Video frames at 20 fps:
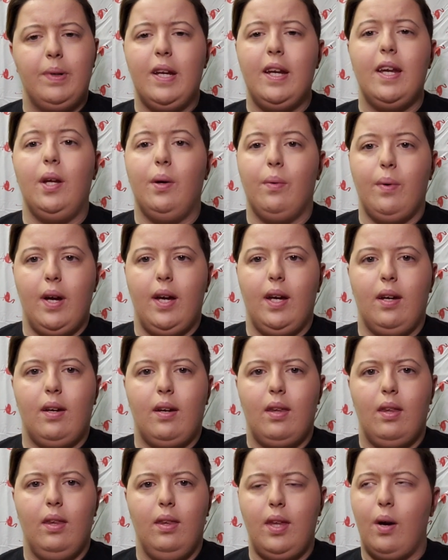anyway,
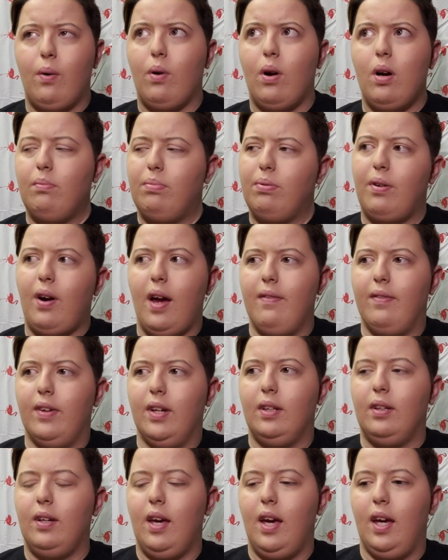they were on
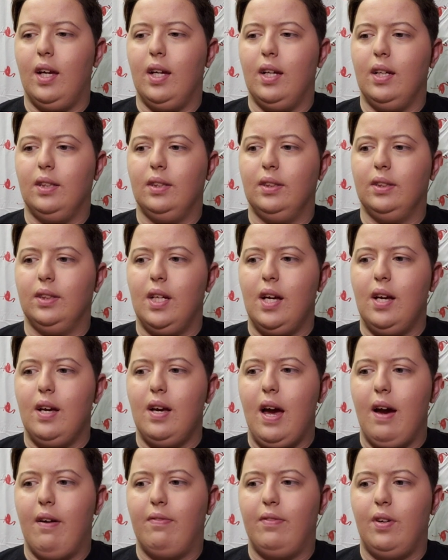private, and
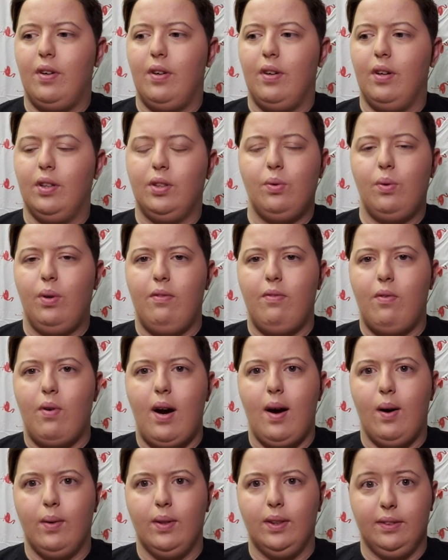after 24
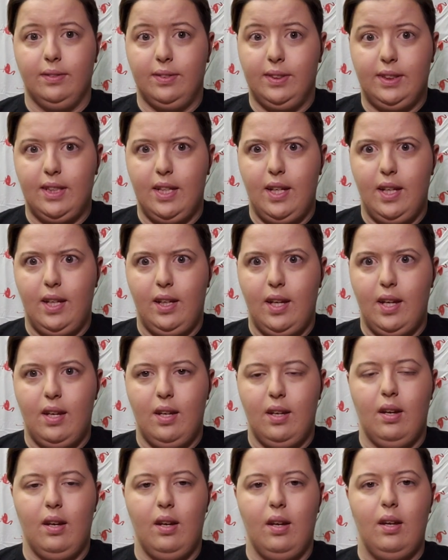hours of sitting
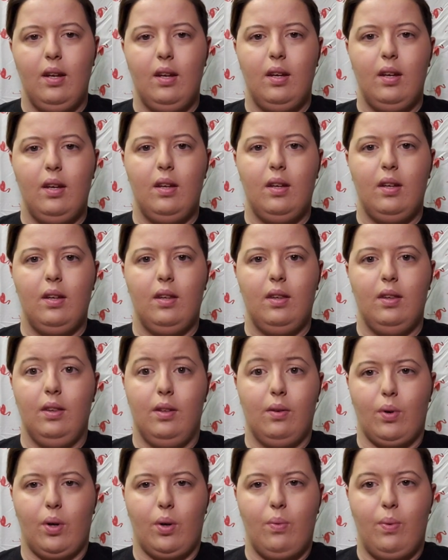in
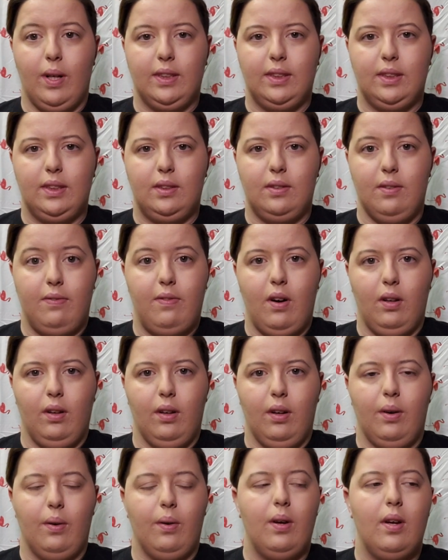the request to
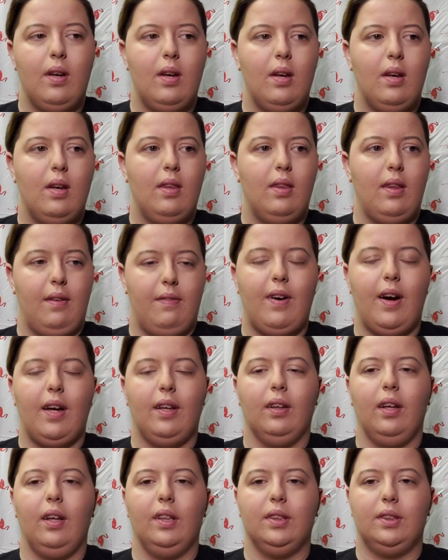follow, they
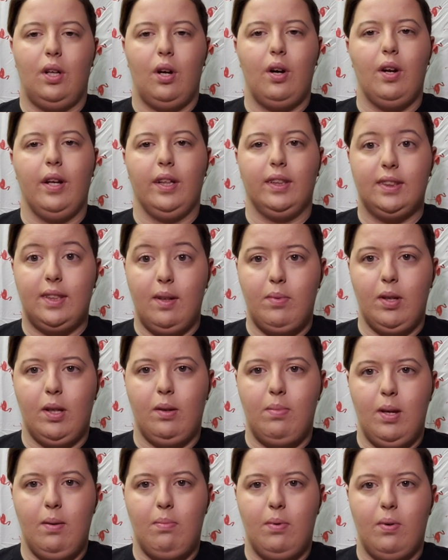finally started accepting
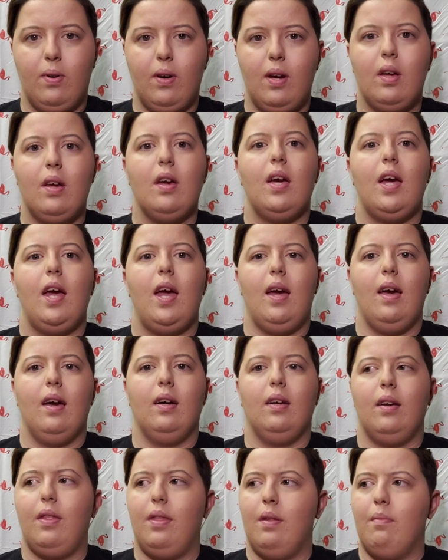people.
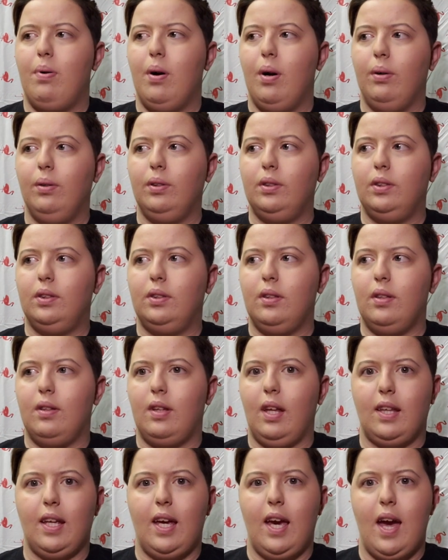And the post
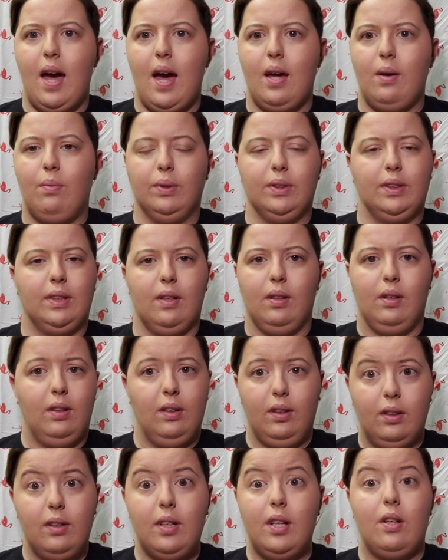that they had was
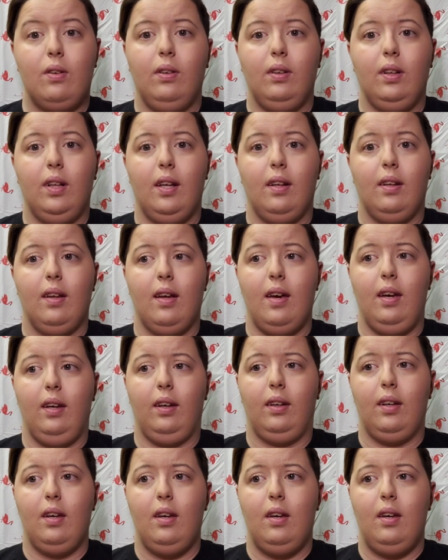literally
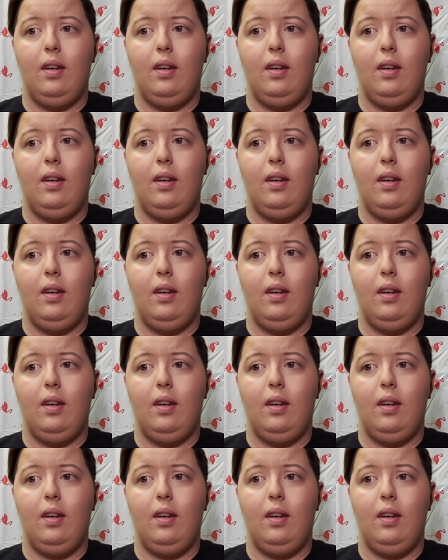like,